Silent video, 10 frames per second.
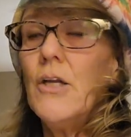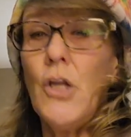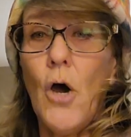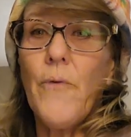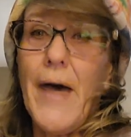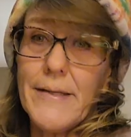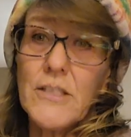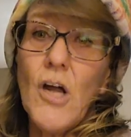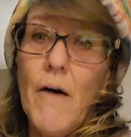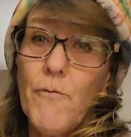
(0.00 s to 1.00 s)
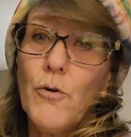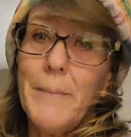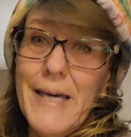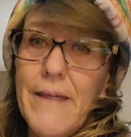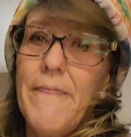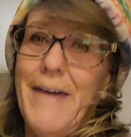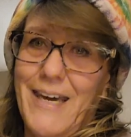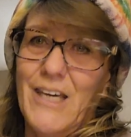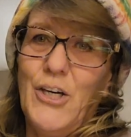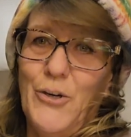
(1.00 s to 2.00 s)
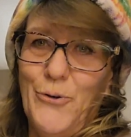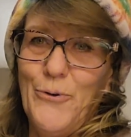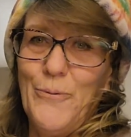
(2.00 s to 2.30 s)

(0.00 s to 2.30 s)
no, that's not for me, thank you.